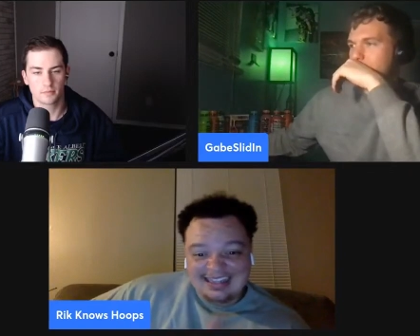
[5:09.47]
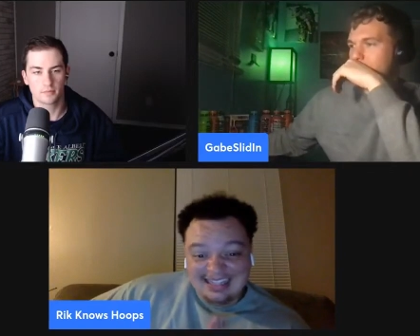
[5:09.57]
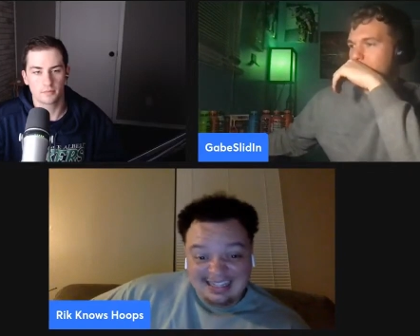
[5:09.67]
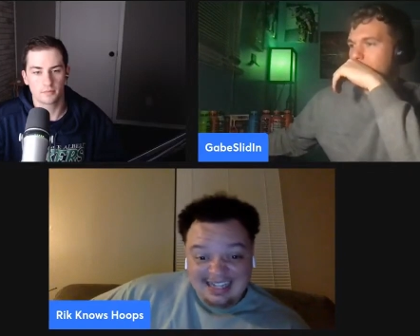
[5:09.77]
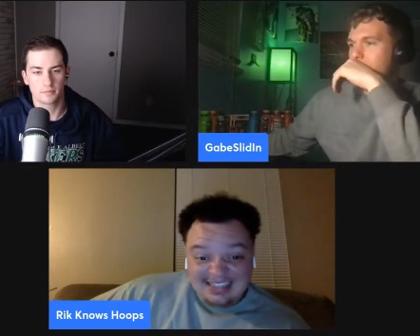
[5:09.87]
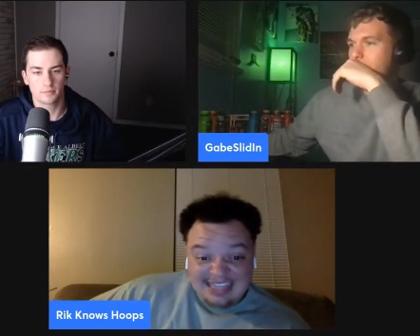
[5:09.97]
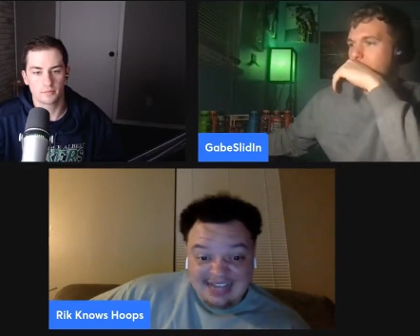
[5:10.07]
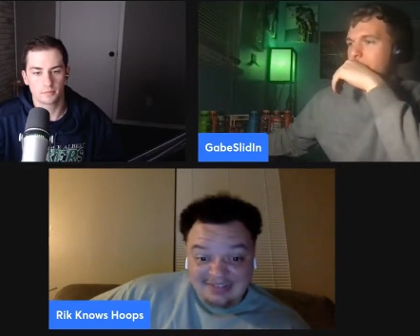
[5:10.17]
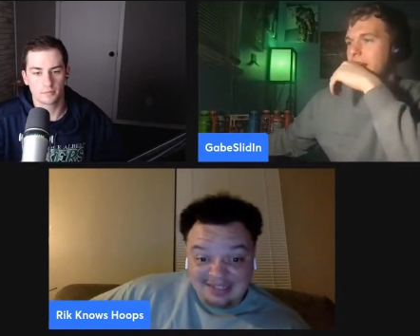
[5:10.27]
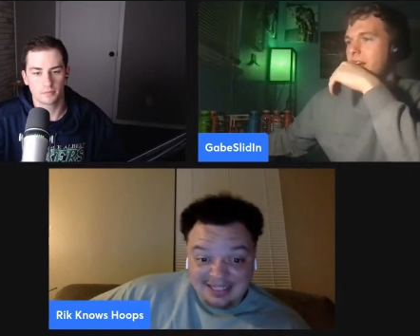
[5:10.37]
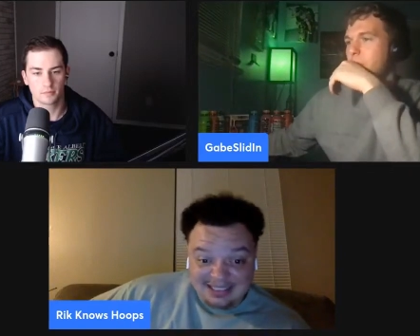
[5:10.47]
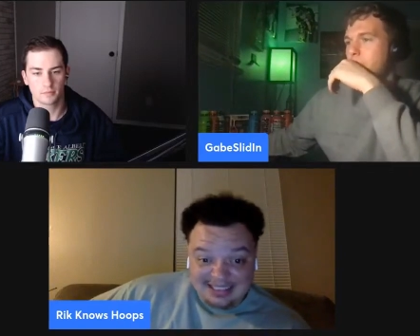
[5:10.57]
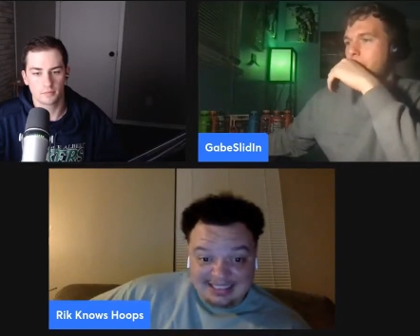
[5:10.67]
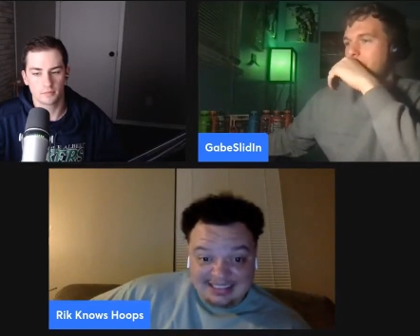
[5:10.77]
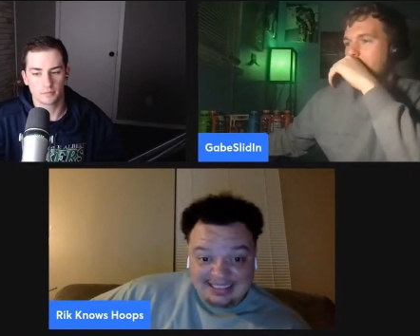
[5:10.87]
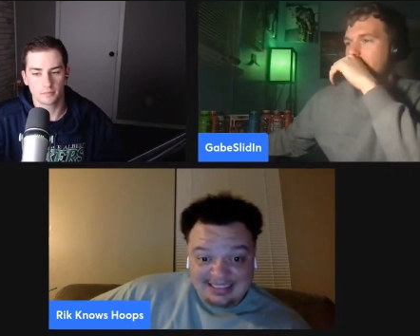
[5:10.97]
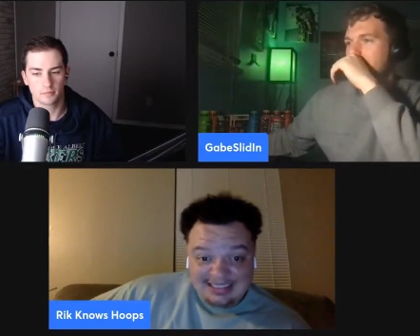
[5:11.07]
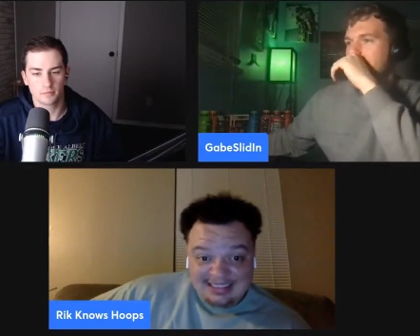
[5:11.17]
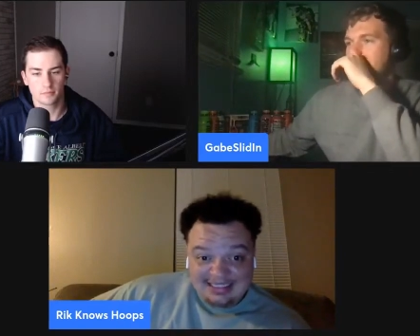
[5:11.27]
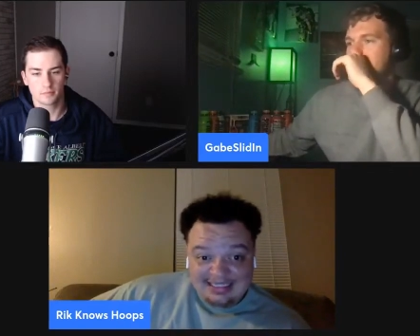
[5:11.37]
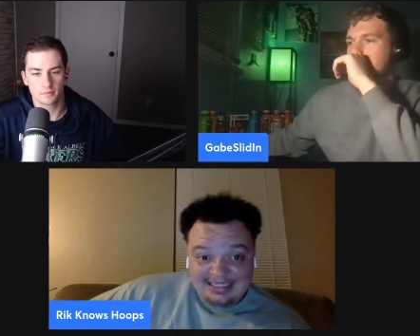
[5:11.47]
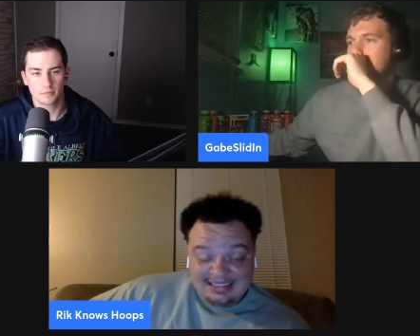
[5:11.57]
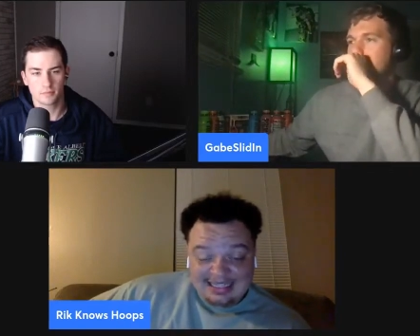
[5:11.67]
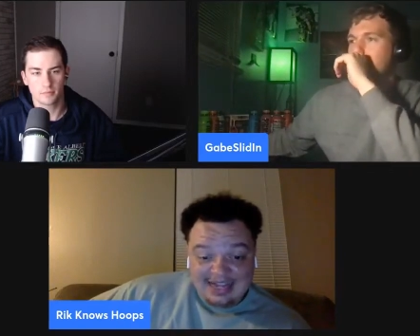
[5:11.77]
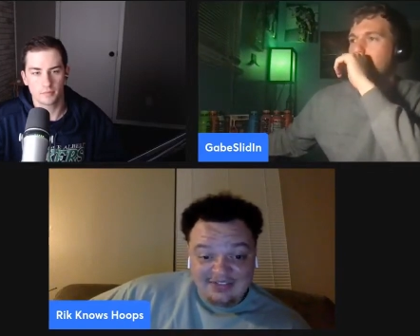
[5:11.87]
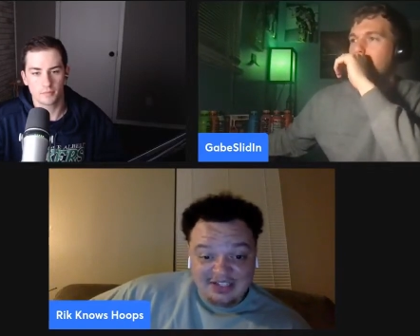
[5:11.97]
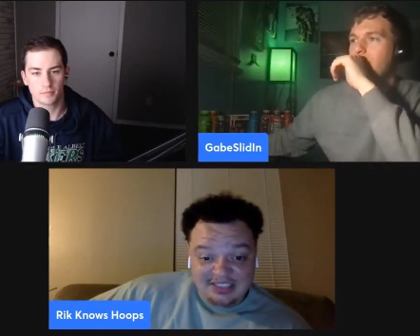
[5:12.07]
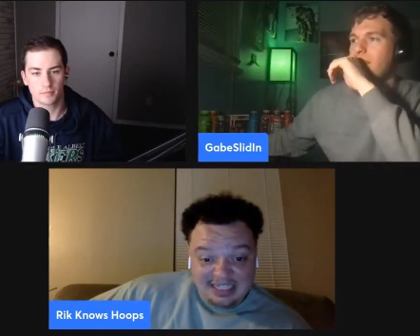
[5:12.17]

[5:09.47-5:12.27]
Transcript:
Speaker 1: The Nets have nothing. They have nothing.